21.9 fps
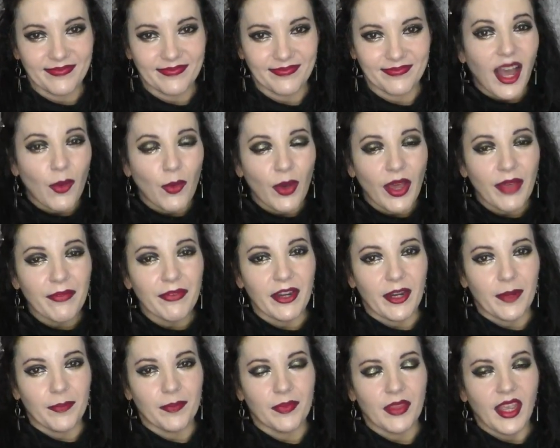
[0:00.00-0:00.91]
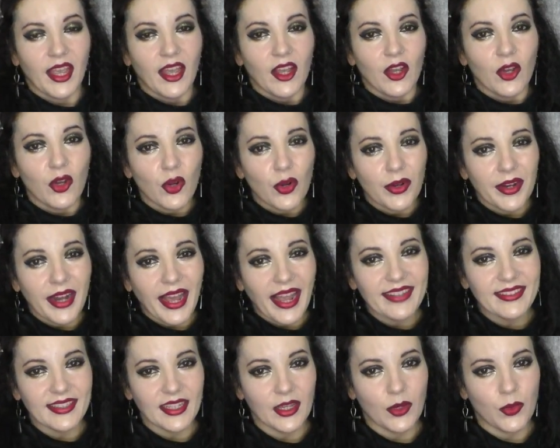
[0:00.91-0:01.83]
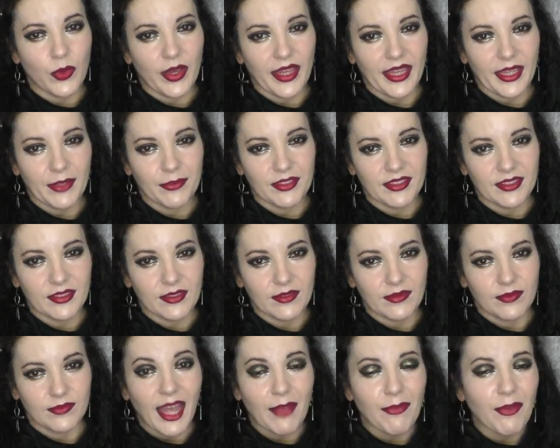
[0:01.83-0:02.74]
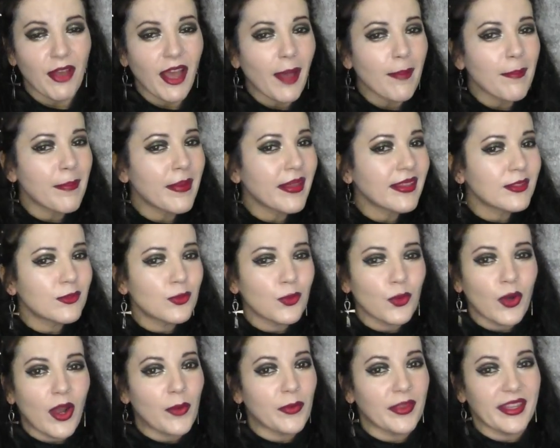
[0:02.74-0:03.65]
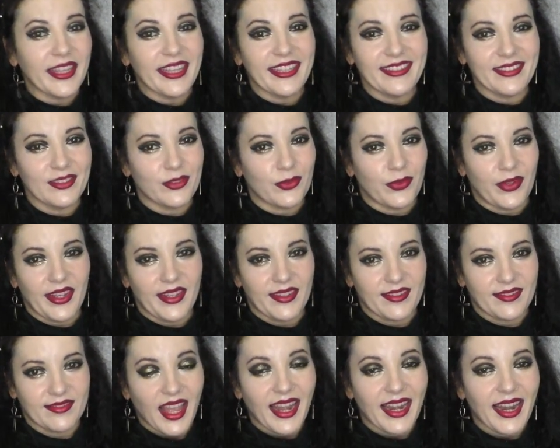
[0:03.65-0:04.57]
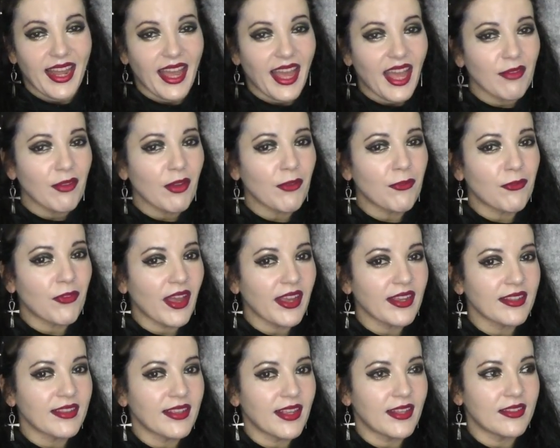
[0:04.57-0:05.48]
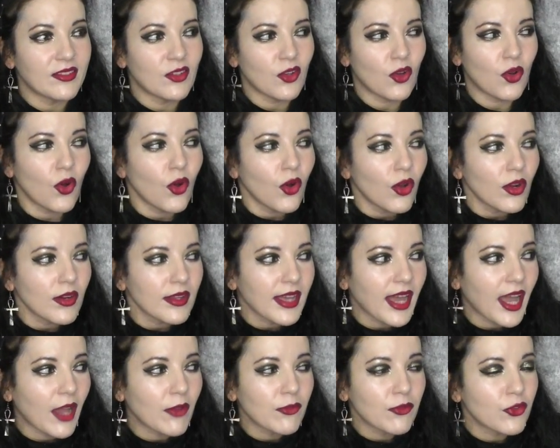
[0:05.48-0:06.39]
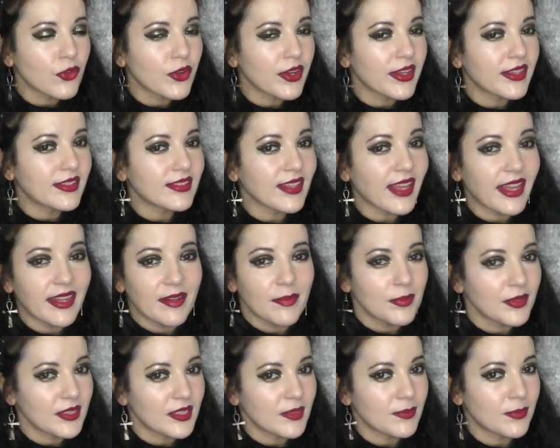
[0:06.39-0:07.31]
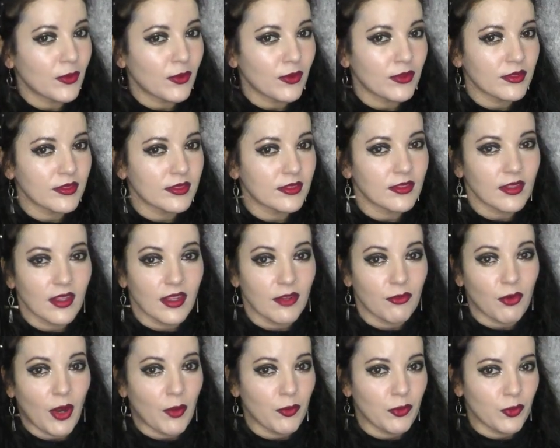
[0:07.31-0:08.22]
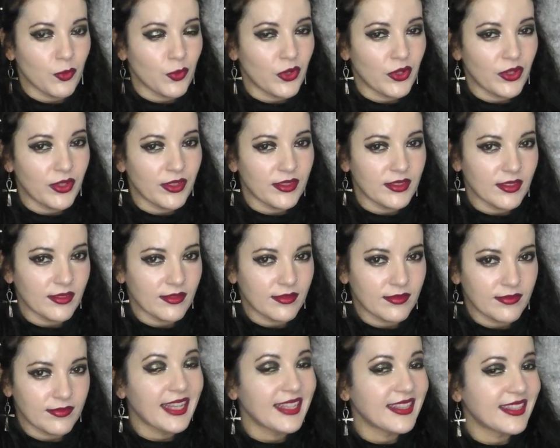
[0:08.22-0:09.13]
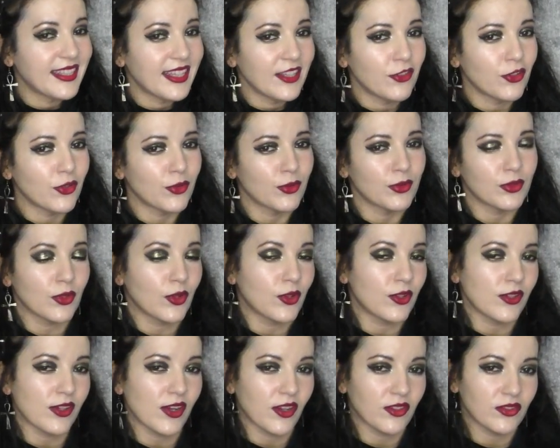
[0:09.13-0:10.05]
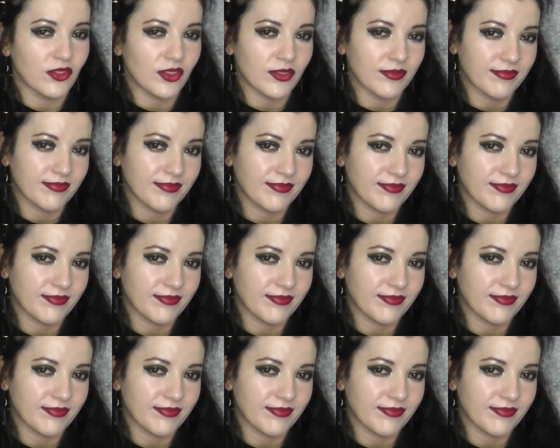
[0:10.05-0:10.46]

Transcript: However, colonizing waves have happened throughout history and have affected all countries and peoples around the world, indigenous or not.